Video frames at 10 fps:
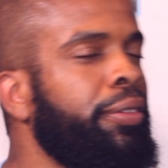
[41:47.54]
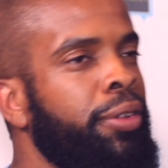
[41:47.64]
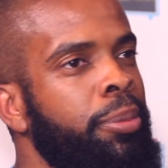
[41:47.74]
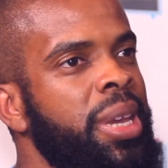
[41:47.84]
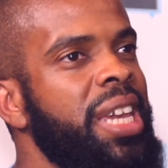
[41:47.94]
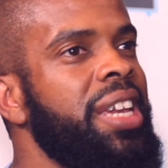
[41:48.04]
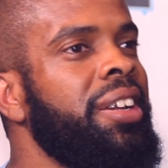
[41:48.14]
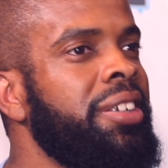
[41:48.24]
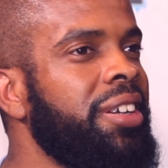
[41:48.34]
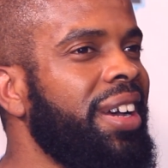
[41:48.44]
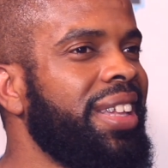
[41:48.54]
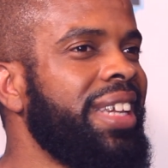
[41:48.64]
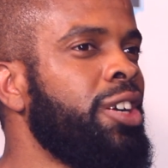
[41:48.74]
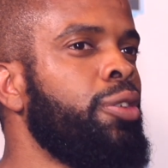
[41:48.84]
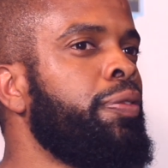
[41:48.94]
For me, they
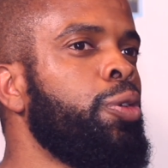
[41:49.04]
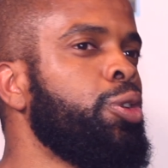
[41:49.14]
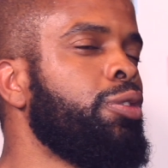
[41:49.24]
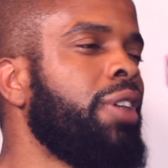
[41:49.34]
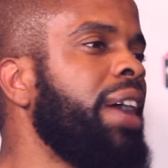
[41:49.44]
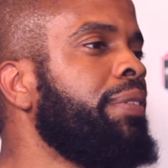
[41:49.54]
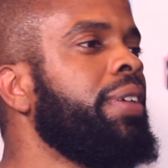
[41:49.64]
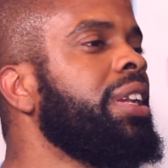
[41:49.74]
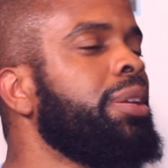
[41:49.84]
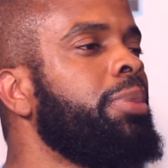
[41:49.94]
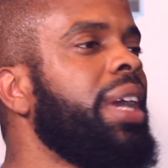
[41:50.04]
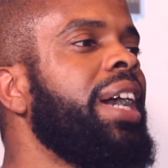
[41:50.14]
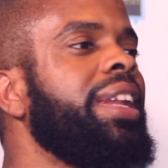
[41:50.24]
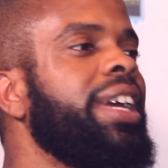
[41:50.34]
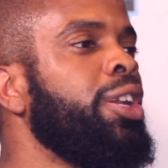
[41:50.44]
don't feel the right thing to be
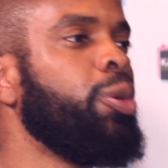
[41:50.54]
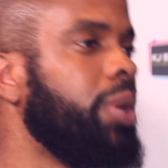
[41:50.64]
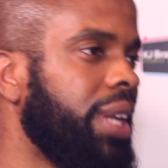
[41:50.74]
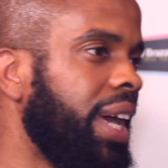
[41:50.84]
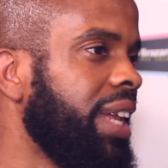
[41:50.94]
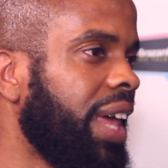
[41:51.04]
out there doing that.